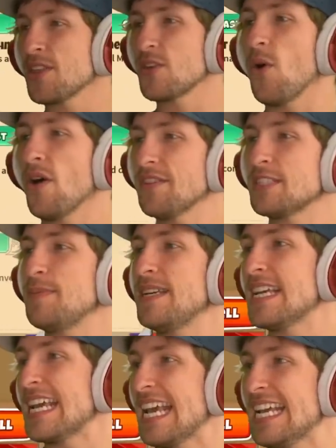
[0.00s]
Corvus
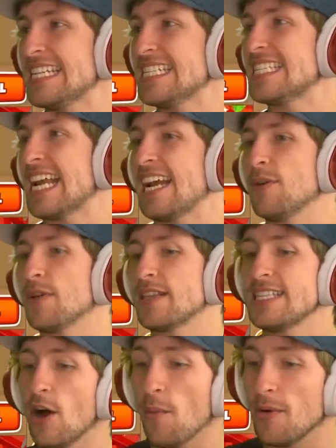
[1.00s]
being insane with
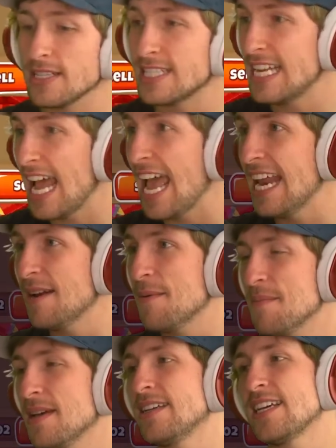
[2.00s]
almost ten
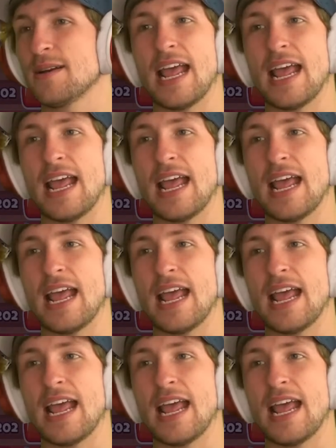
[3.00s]
million,